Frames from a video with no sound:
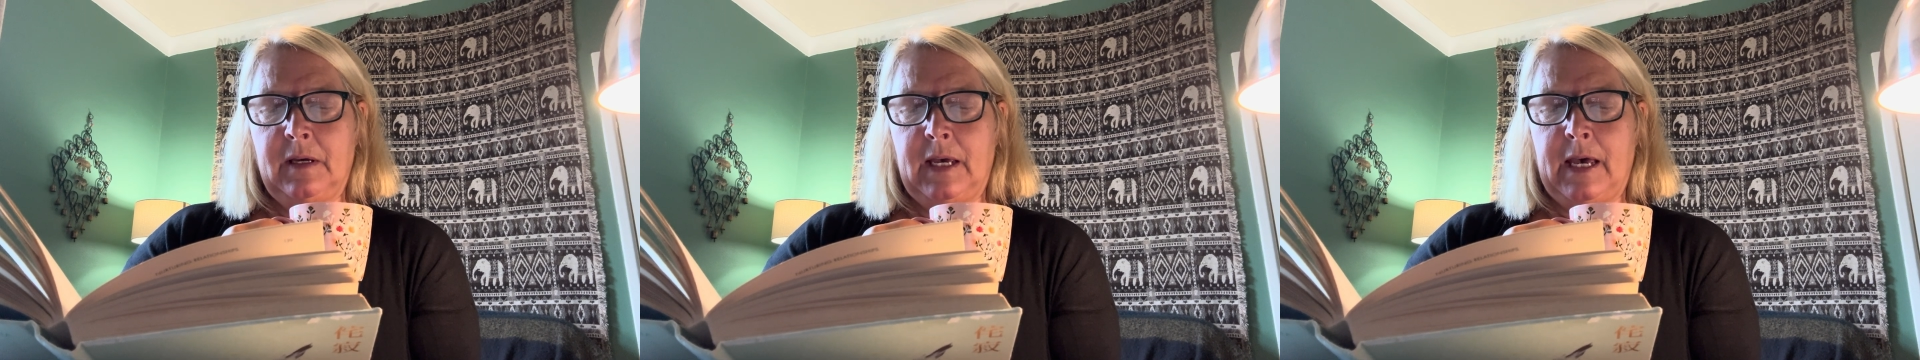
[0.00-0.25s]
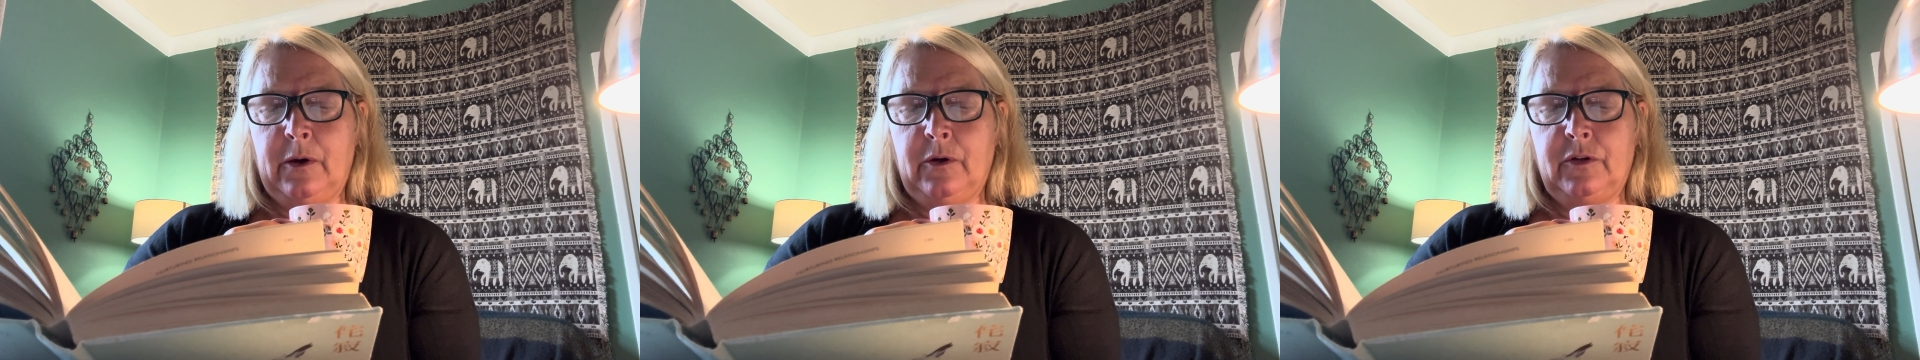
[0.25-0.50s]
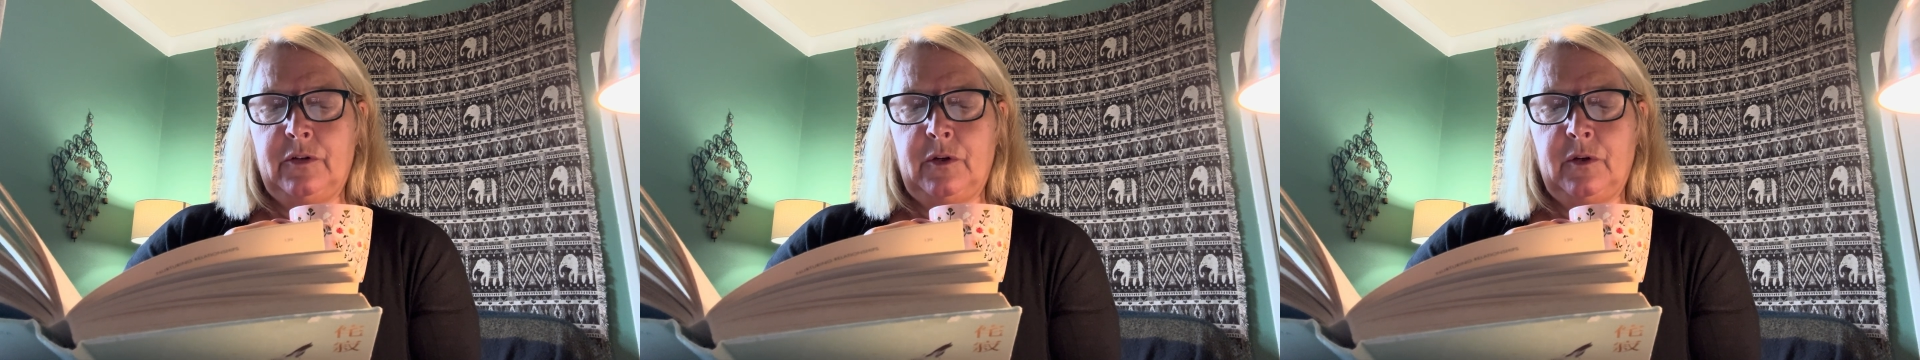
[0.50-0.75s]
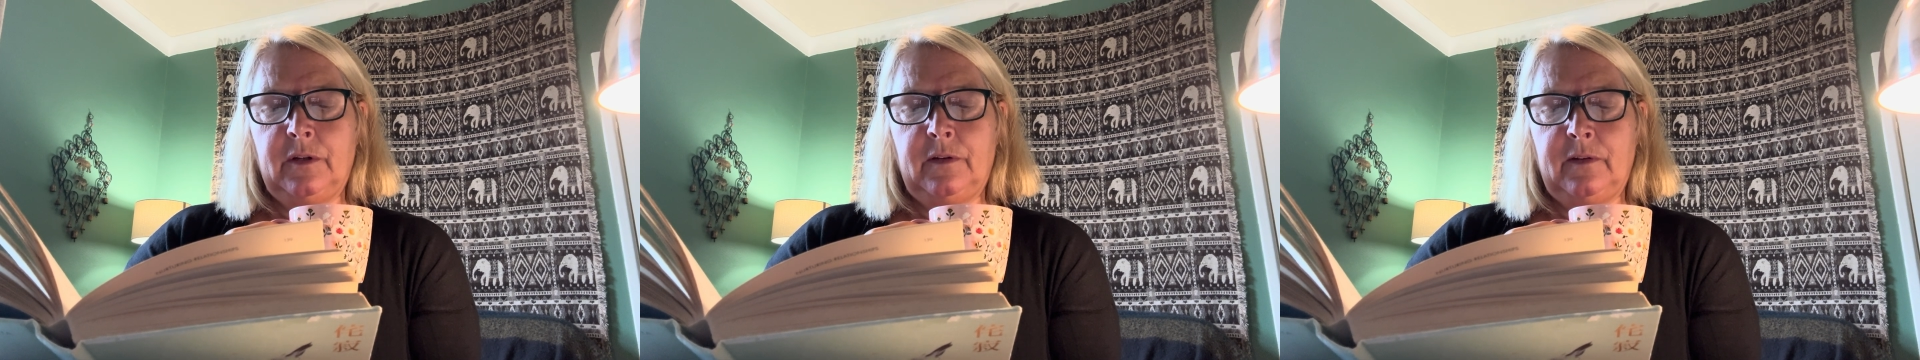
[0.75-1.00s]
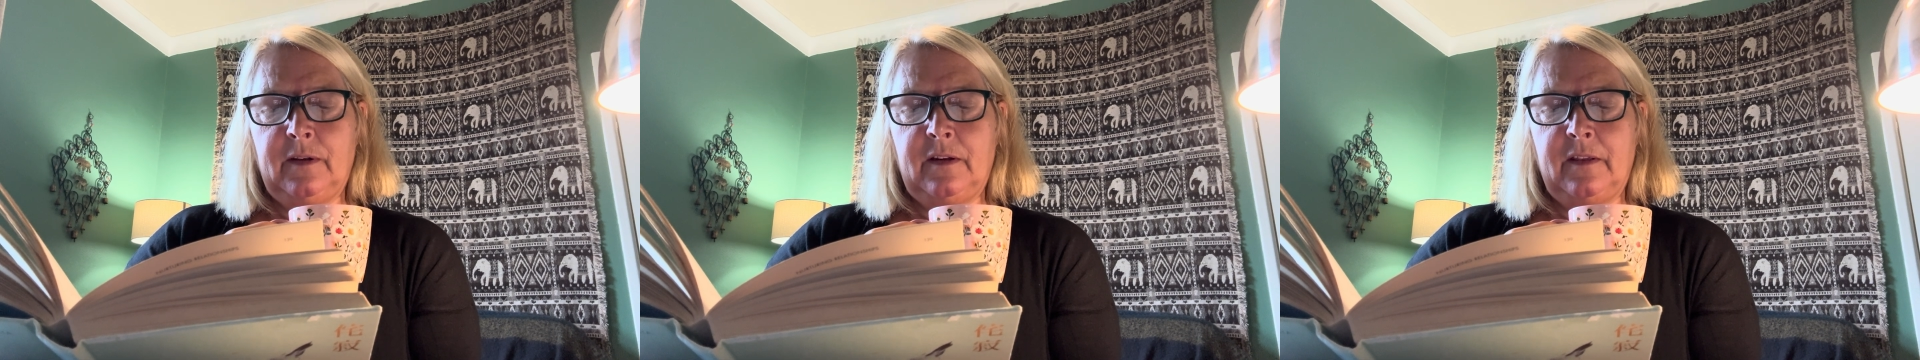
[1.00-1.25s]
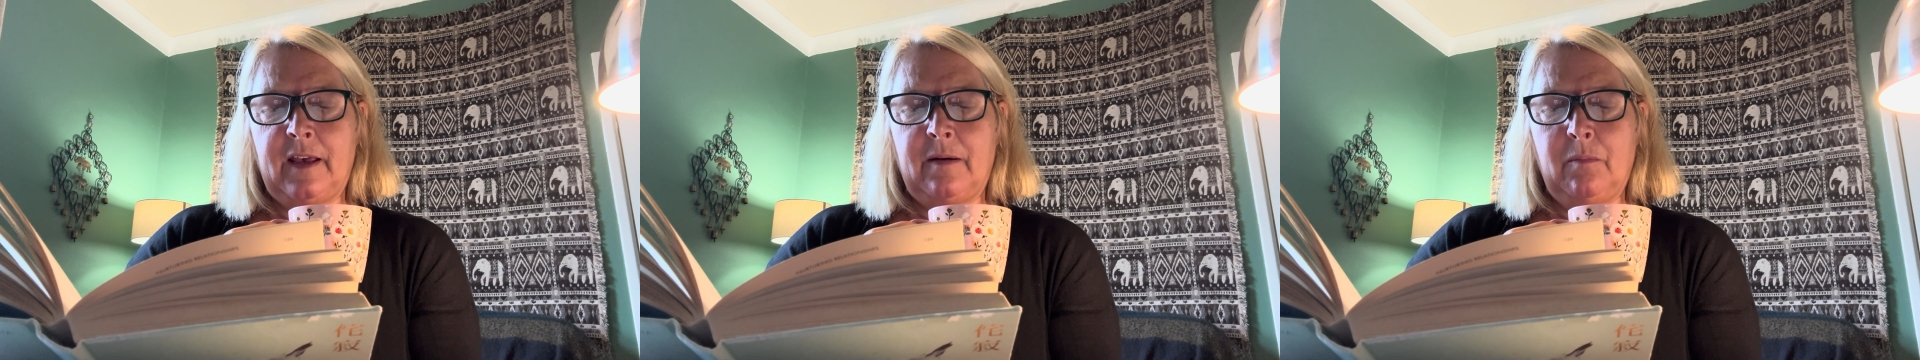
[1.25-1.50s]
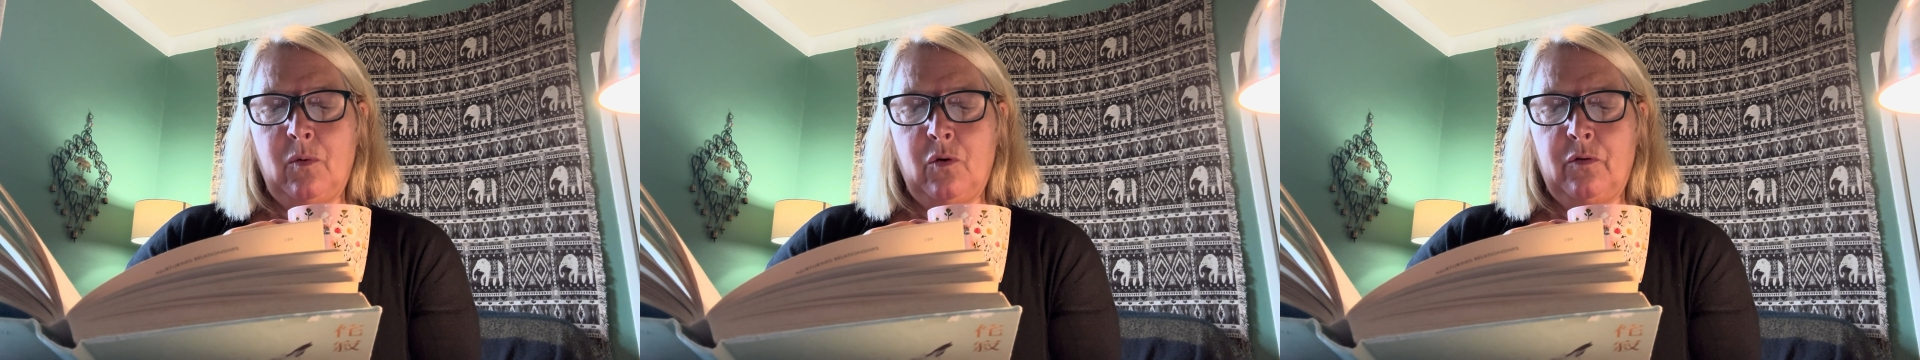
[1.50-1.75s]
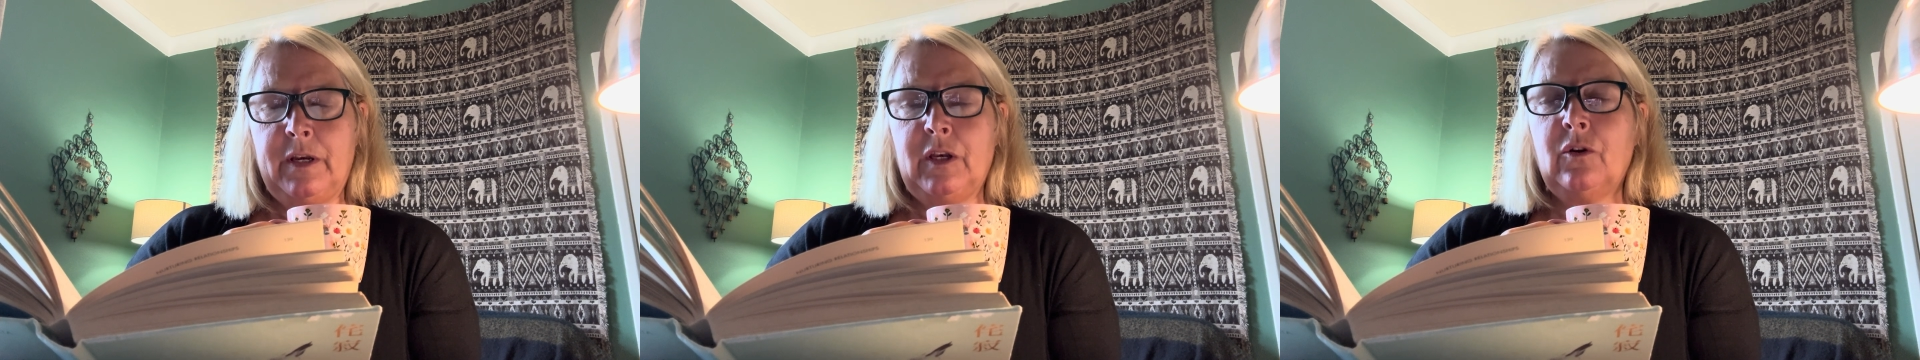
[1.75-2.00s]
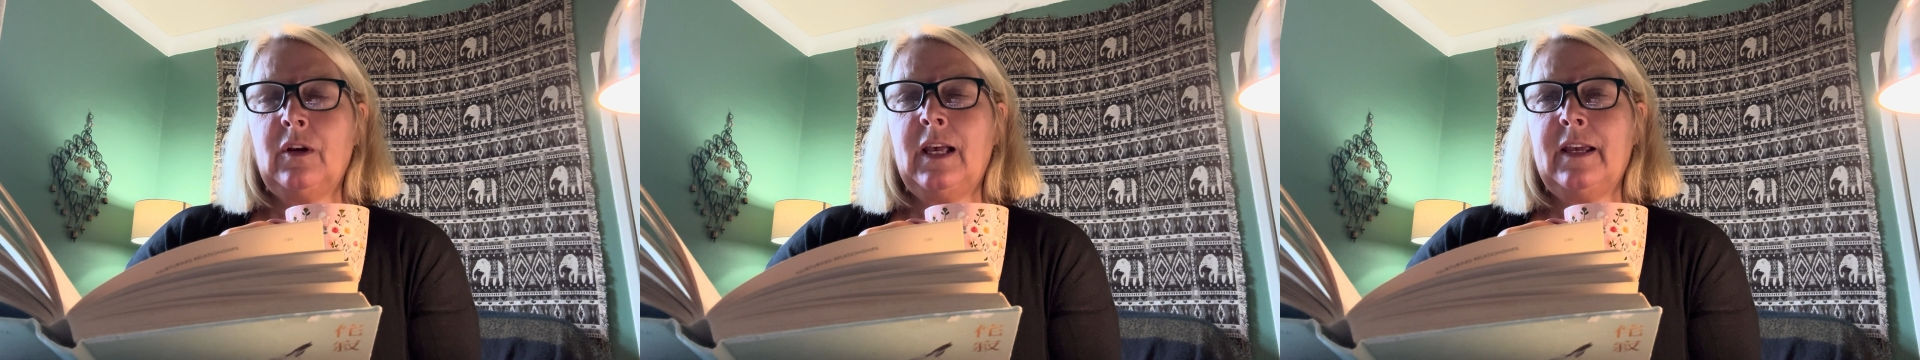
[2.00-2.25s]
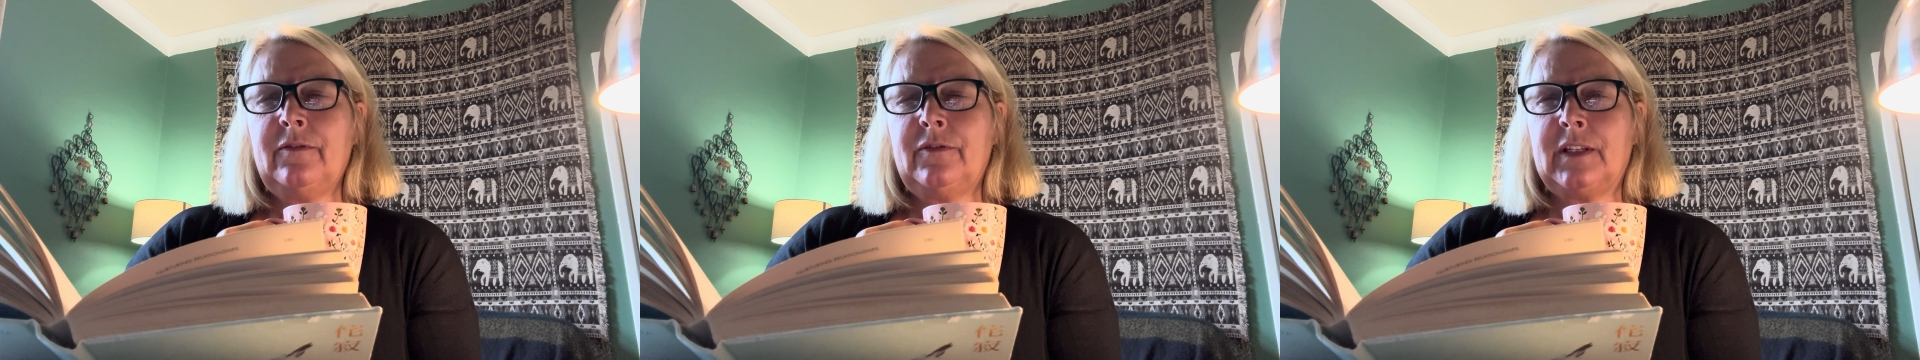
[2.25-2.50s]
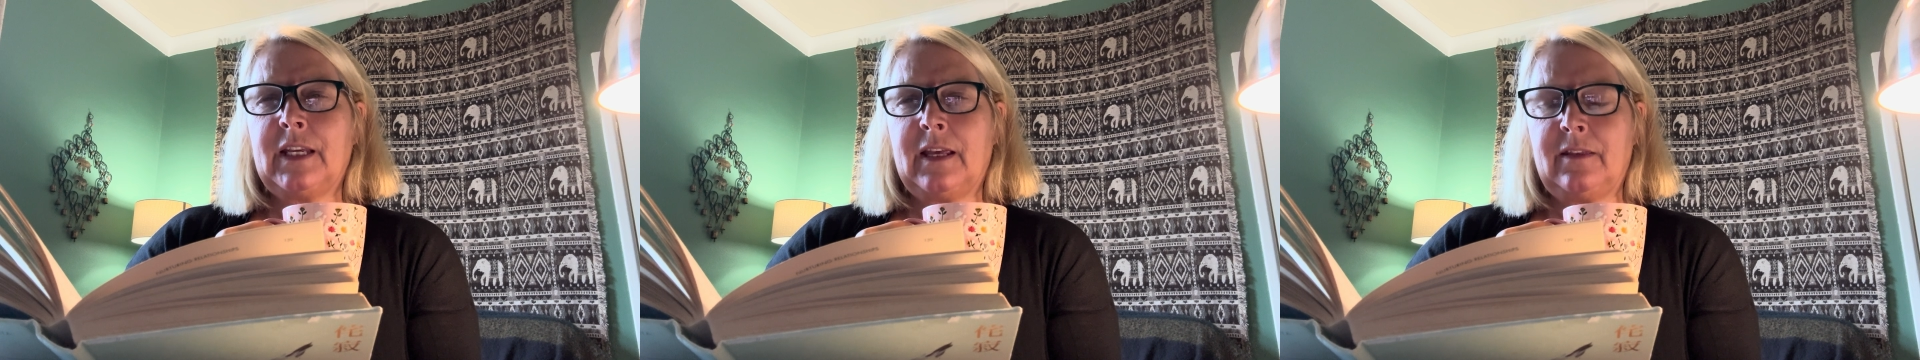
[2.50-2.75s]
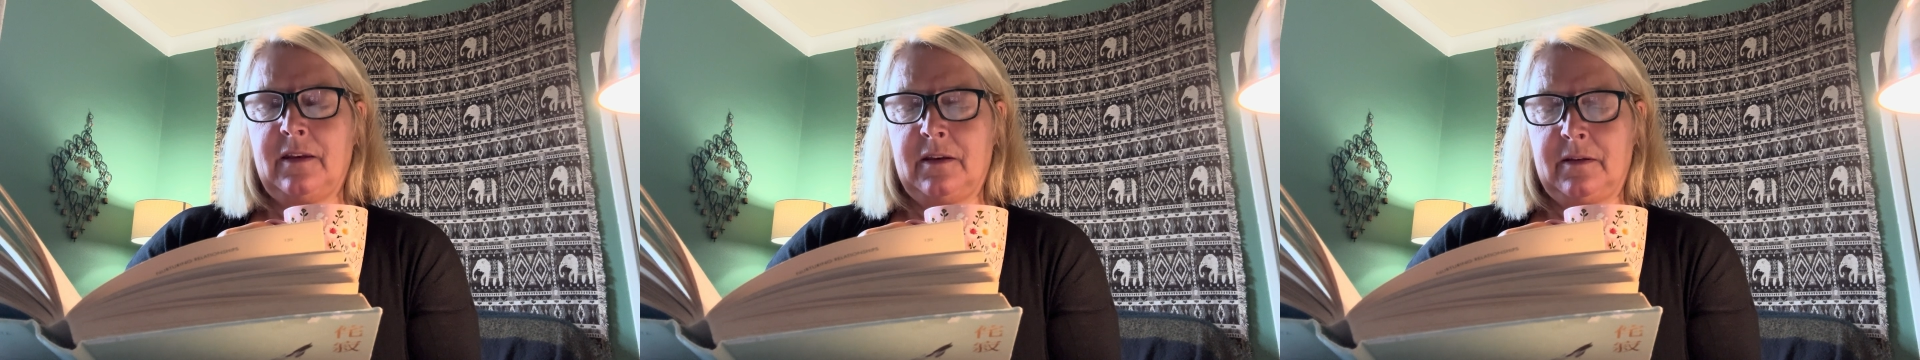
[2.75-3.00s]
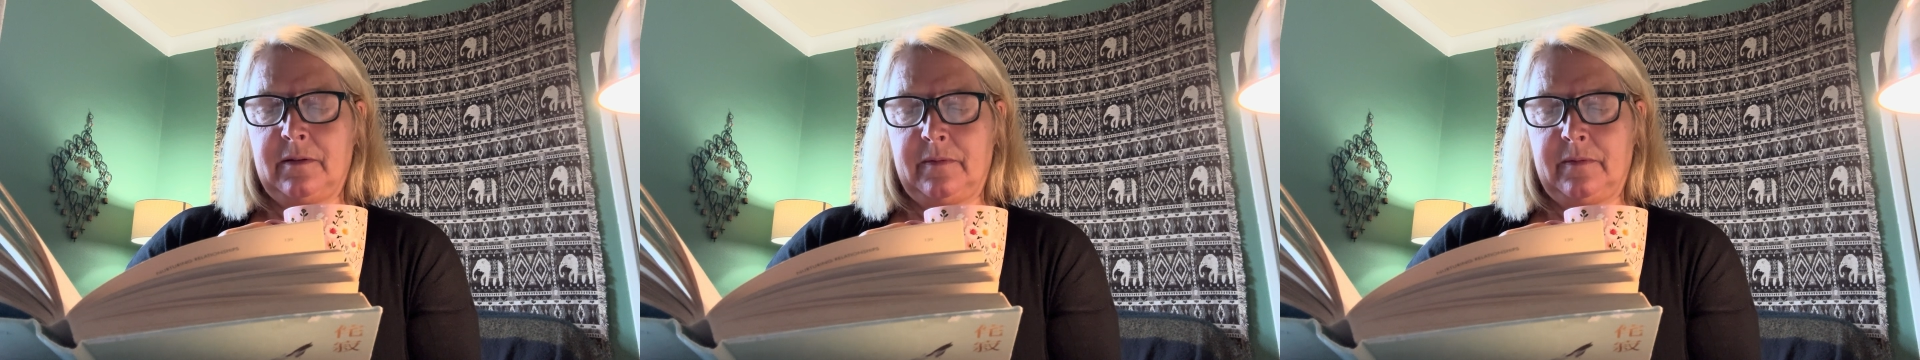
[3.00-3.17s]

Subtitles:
How could you consider that more in your life together?